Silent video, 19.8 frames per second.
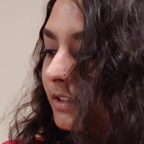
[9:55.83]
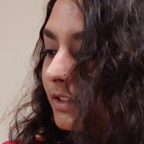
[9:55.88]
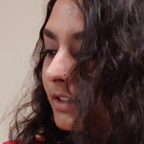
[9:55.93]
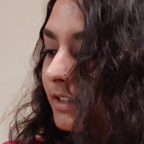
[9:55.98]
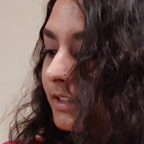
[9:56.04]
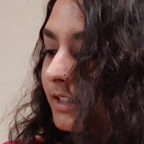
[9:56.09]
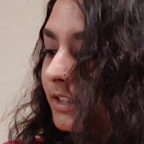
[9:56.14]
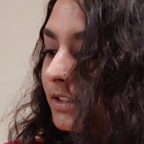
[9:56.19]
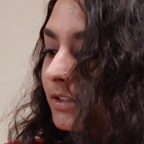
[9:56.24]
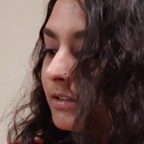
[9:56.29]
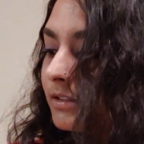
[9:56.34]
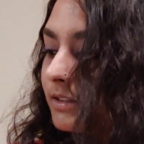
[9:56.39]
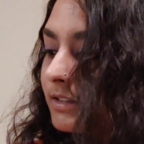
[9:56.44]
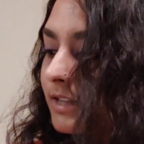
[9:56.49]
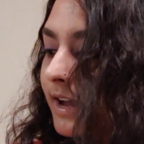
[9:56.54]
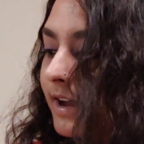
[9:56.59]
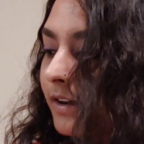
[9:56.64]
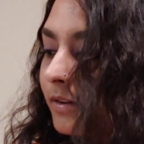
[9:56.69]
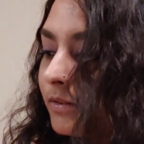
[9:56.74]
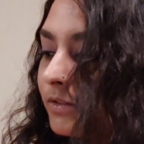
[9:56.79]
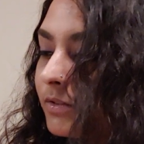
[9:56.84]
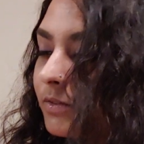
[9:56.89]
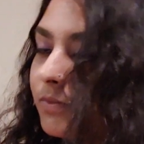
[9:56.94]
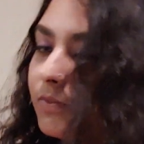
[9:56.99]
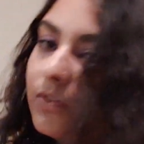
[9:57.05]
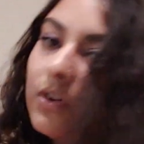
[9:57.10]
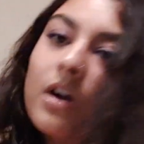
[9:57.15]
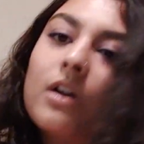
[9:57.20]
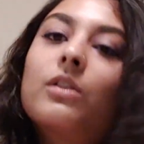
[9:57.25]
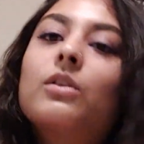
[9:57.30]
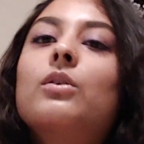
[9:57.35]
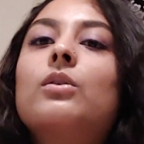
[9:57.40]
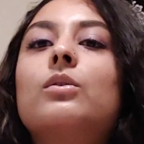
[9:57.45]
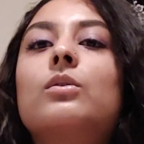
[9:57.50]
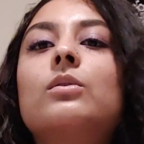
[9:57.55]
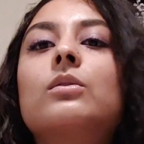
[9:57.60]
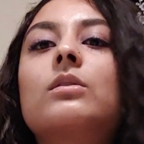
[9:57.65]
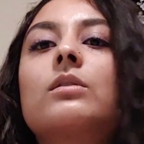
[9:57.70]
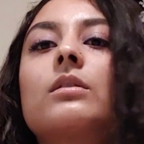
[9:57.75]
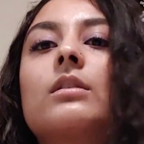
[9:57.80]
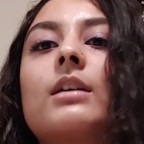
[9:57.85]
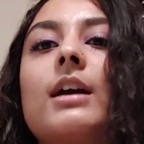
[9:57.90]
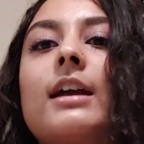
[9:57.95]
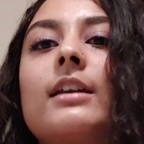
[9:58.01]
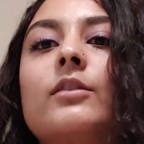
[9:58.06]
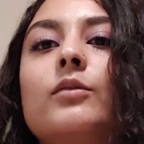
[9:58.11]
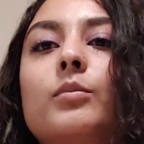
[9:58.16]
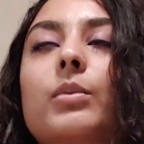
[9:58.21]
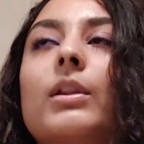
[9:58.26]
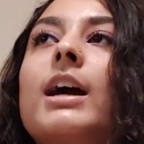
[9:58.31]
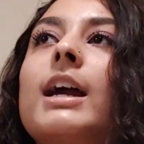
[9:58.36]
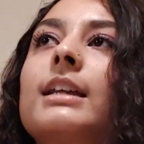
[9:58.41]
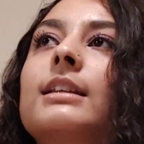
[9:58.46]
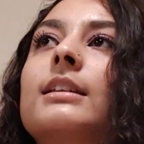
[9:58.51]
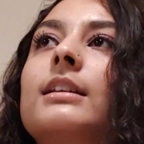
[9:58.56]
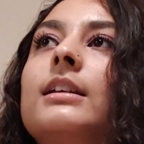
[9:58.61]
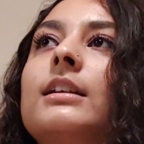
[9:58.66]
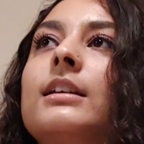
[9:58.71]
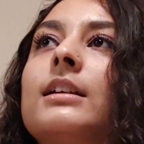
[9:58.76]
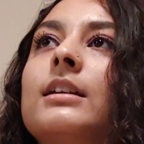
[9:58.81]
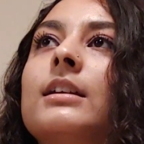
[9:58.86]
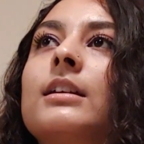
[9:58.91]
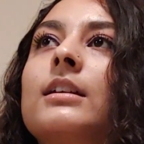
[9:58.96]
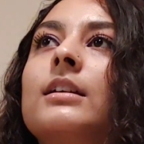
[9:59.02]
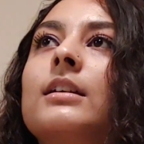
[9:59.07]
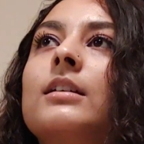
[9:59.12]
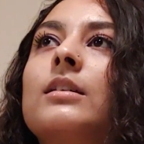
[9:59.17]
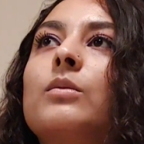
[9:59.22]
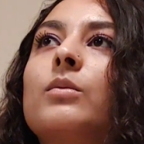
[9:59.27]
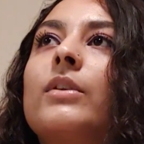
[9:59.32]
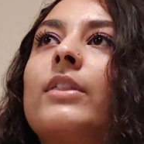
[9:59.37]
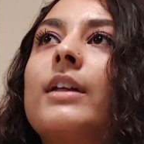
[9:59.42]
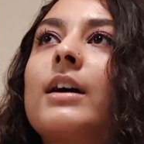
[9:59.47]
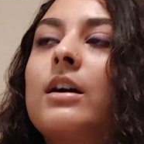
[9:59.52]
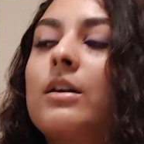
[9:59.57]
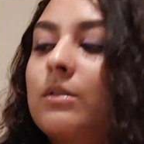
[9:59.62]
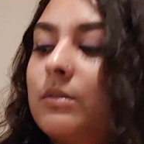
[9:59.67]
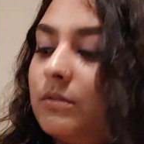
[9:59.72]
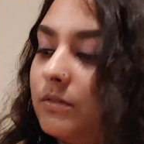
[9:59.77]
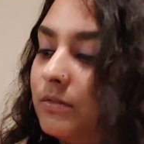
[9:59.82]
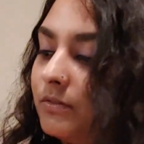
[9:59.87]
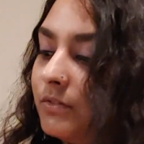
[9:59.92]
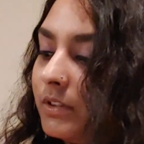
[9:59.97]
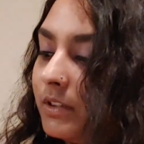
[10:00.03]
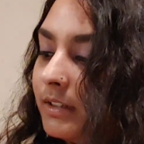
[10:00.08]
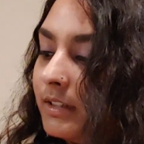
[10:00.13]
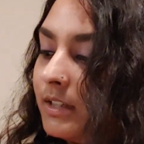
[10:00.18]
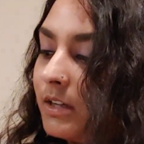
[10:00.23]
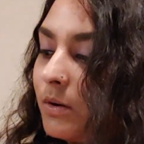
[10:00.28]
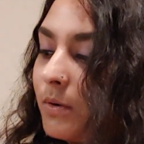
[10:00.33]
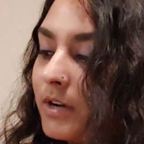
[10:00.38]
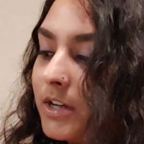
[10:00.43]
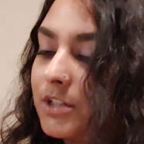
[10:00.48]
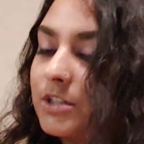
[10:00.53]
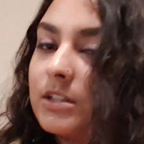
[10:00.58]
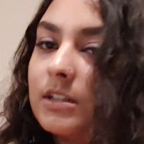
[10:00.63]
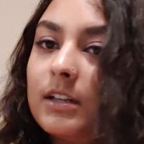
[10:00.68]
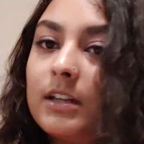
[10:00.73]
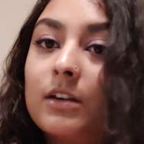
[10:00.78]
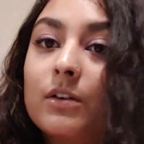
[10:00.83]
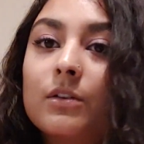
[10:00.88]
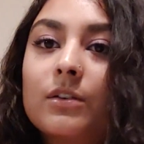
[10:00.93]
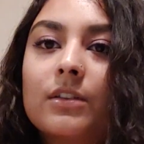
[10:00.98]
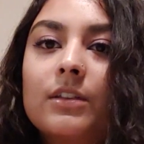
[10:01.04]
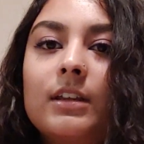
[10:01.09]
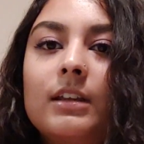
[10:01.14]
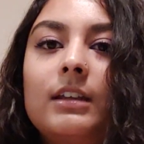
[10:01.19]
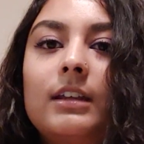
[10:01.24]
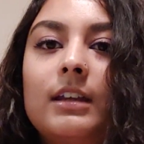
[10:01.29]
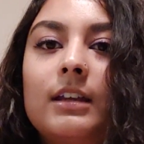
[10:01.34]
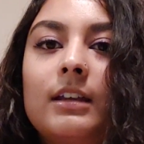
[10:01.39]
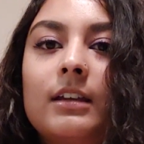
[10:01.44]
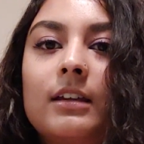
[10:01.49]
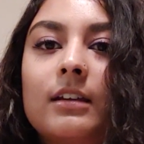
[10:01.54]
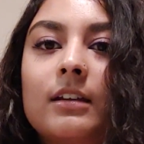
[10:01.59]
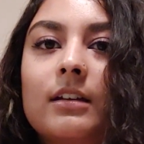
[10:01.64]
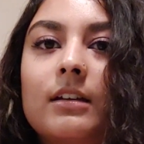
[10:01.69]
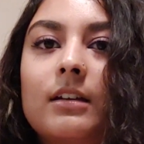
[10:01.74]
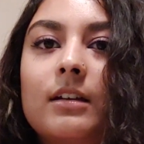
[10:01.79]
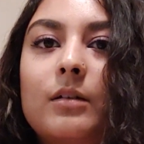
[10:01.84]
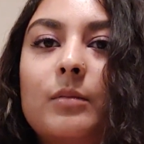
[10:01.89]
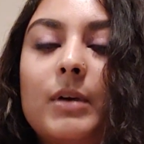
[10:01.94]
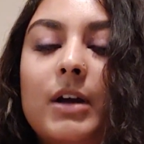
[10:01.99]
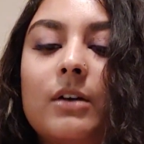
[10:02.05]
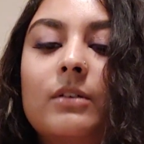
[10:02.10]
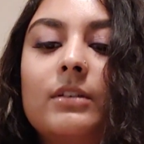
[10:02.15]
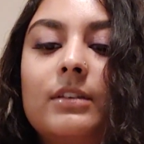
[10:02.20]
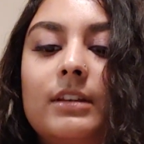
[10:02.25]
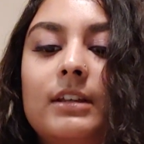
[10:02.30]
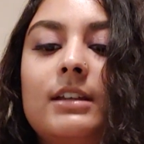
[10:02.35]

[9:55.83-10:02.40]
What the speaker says: it teaches us how to follow kind of blindly without really questioning or thinking about